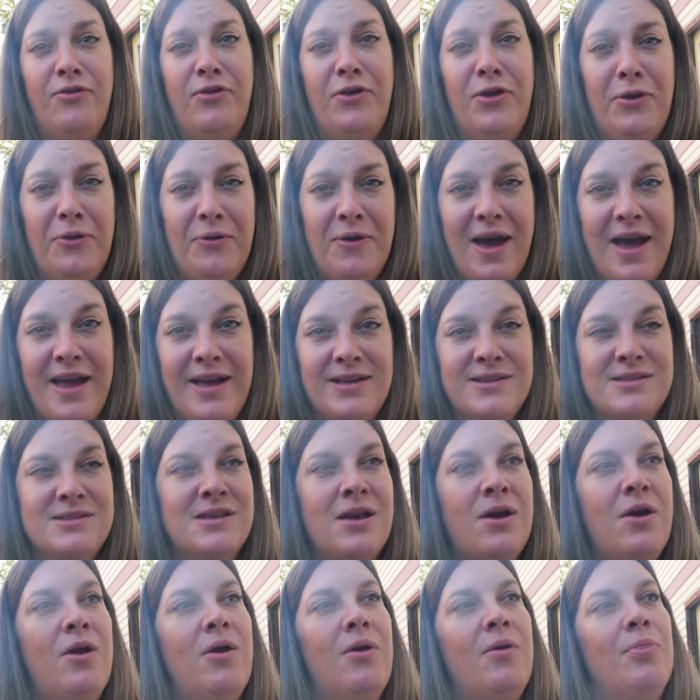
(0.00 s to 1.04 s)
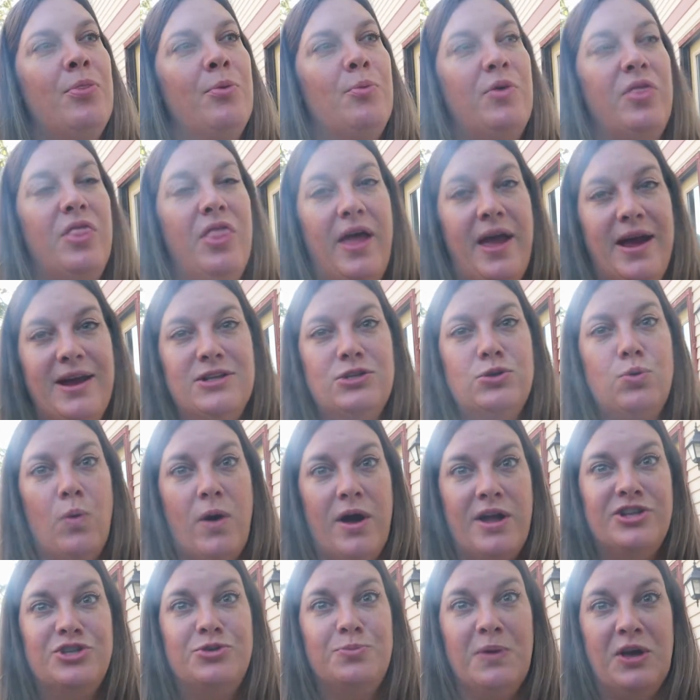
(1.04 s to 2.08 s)
If you guys would like to
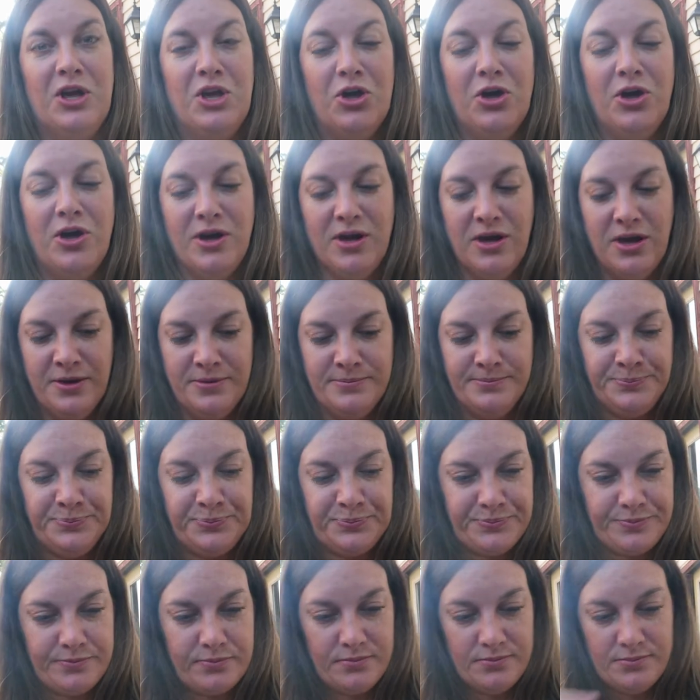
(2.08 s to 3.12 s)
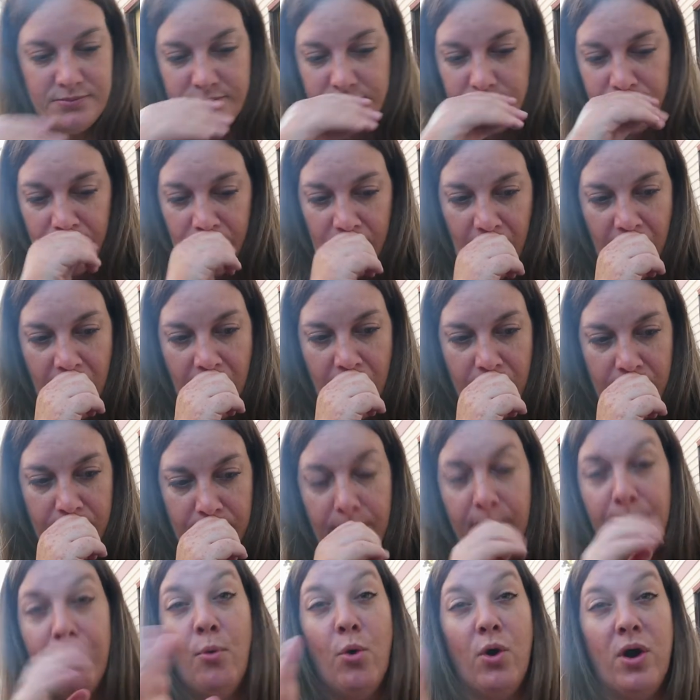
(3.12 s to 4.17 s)
watch me cook
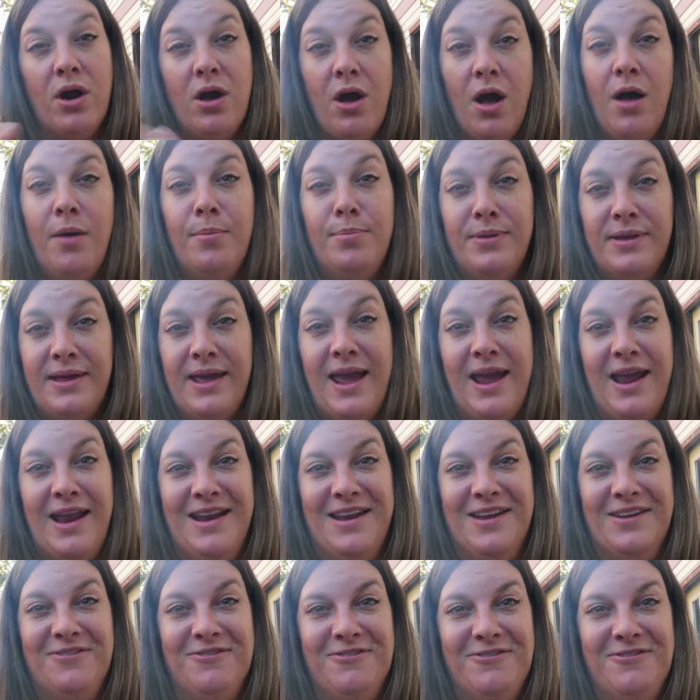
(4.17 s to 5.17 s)
um, more complicated